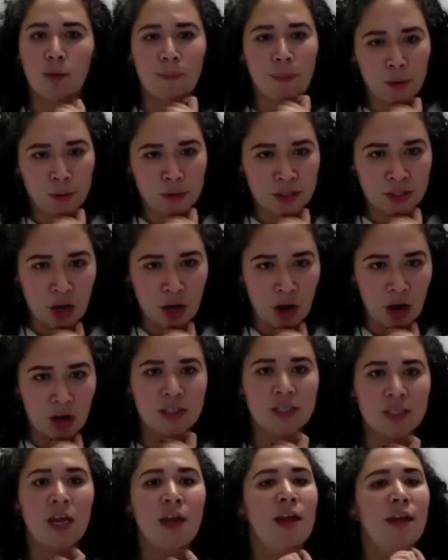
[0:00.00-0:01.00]

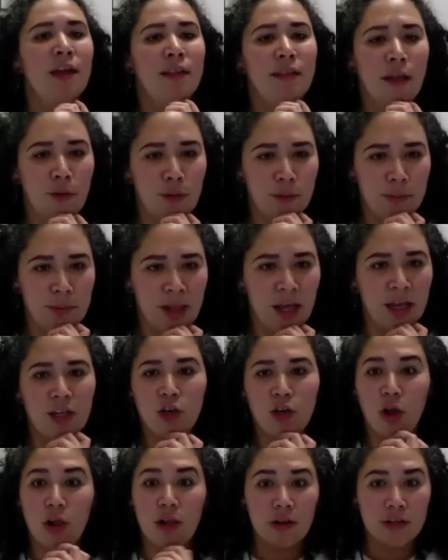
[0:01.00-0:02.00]
postdocs. They would be like,
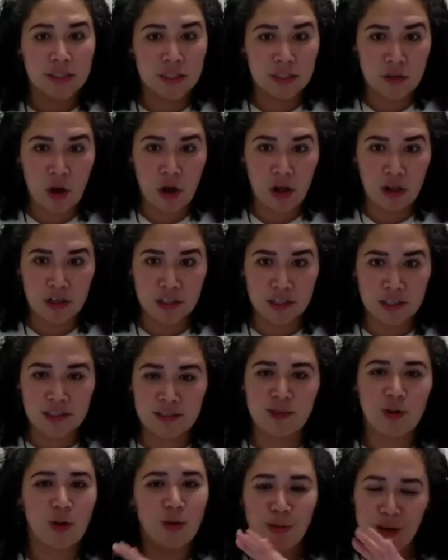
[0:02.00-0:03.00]
y'all are scholars.
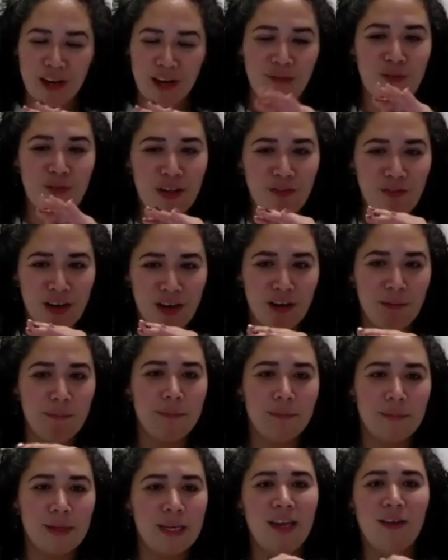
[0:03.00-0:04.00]
So it felt very
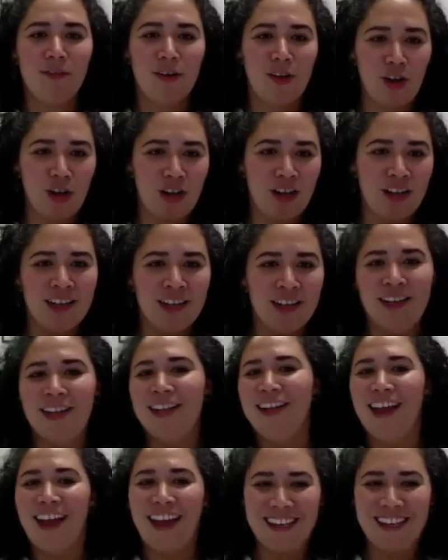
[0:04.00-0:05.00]
medieval
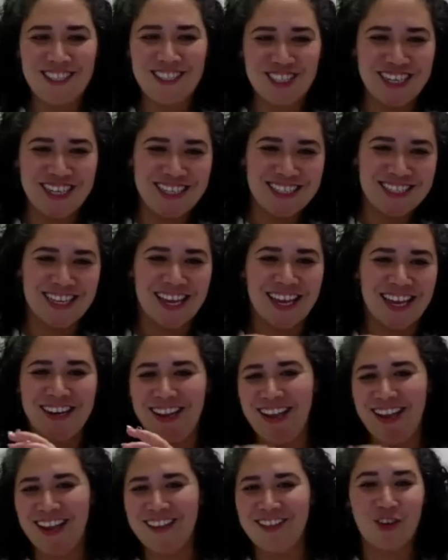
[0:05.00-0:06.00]
ages and
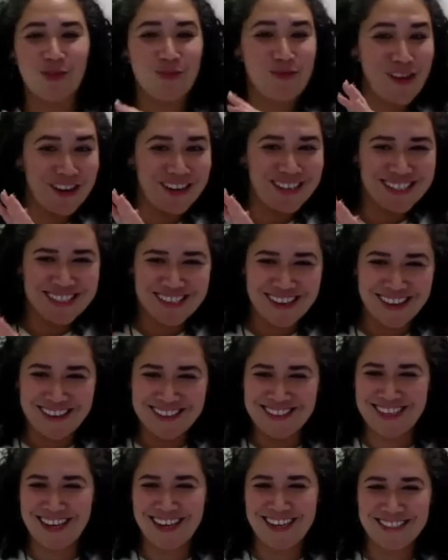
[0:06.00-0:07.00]
like the
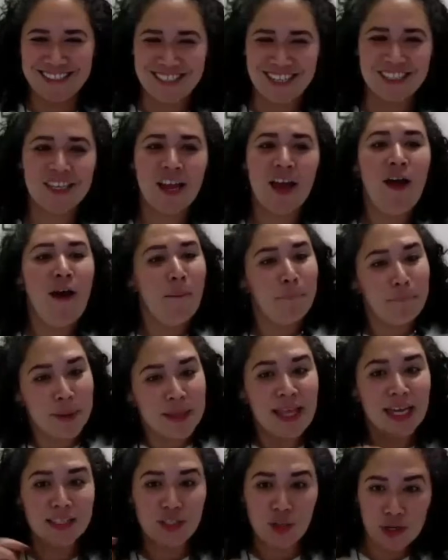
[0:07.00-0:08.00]
Renaissance ages. But
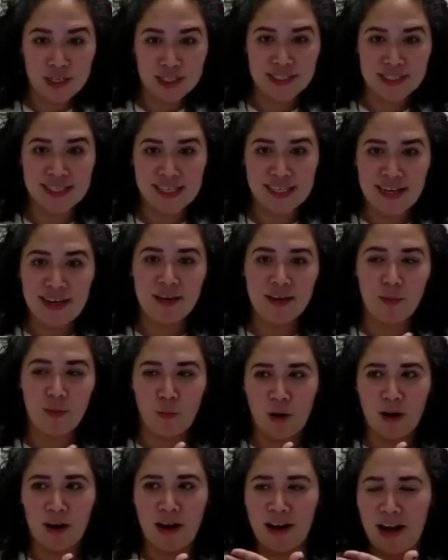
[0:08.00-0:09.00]
that's honestly
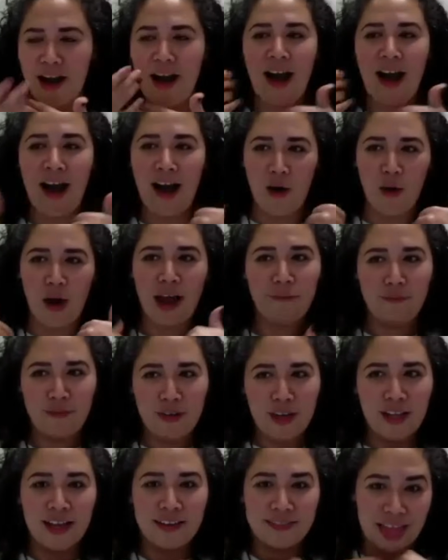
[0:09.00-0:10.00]
how I
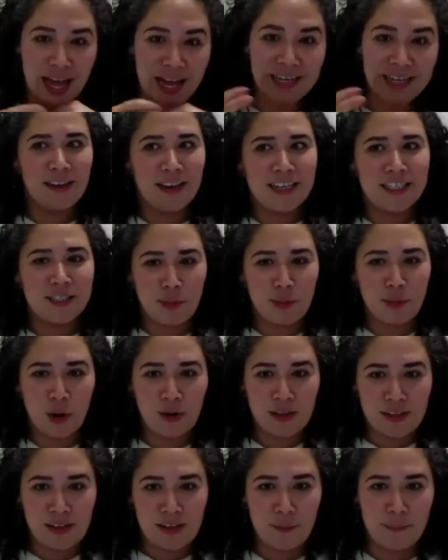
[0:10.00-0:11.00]
feel like that is
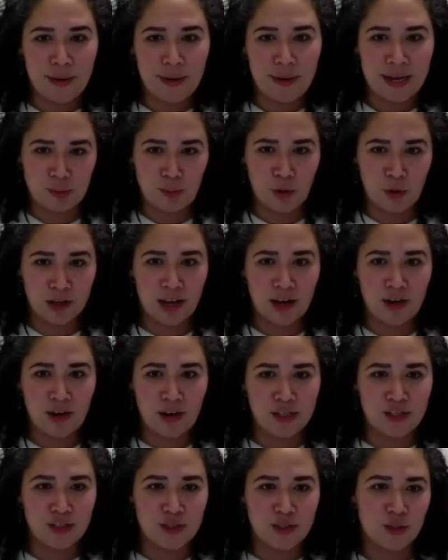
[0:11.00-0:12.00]
probably the best word I
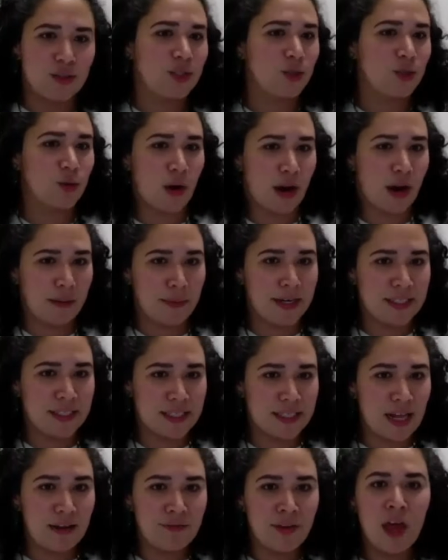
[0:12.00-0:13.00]
could use to describe
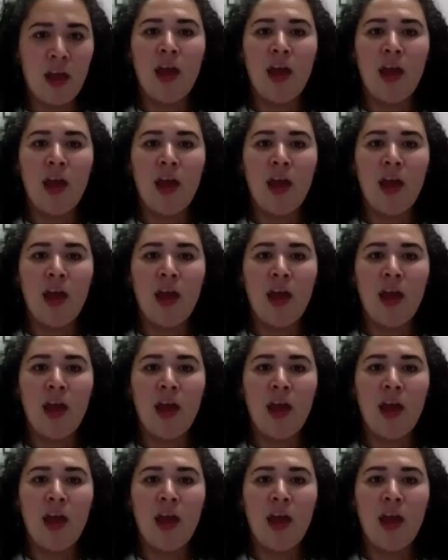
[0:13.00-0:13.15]
myself,